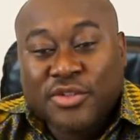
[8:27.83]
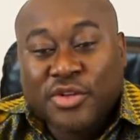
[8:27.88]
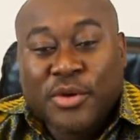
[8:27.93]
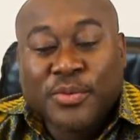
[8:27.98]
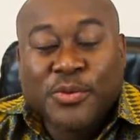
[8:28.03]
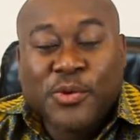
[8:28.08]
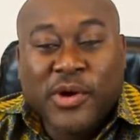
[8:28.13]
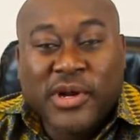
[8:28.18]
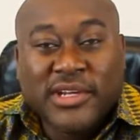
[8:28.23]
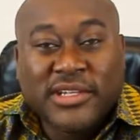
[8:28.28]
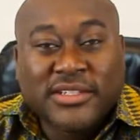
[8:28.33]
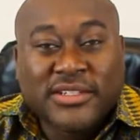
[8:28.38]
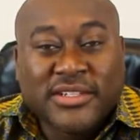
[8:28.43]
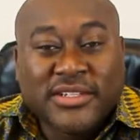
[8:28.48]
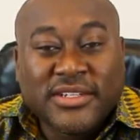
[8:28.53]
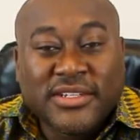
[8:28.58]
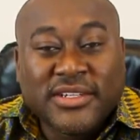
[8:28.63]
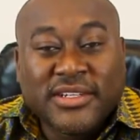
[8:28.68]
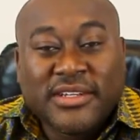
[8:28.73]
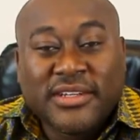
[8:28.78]
top
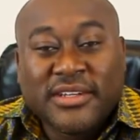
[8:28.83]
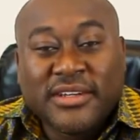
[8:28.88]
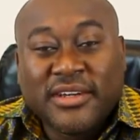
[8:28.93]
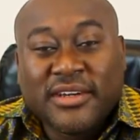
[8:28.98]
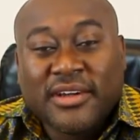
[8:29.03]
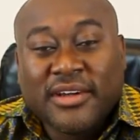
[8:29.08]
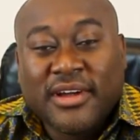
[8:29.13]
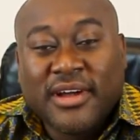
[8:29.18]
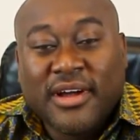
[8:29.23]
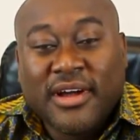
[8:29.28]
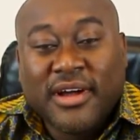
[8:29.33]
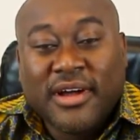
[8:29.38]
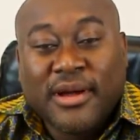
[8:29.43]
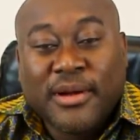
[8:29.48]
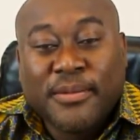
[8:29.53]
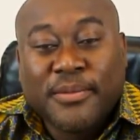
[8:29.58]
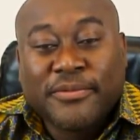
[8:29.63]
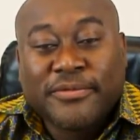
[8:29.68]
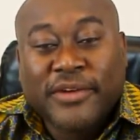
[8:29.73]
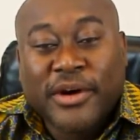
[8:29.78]
quality
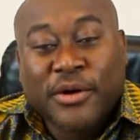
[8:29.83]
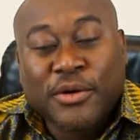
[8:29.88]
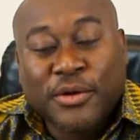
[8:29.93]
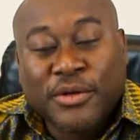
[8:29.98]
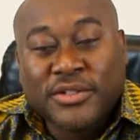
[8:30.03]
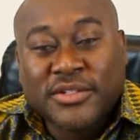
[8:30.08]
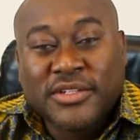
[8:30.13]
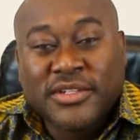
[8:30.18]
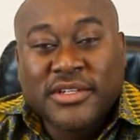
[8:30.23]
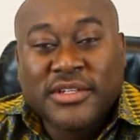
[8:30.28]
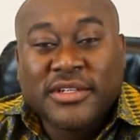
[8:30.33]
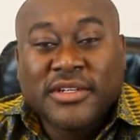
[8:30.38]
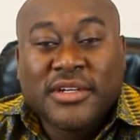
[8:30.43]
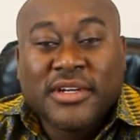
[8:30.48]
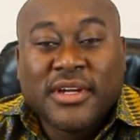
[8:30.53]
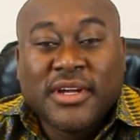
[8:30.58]
uh, faculty.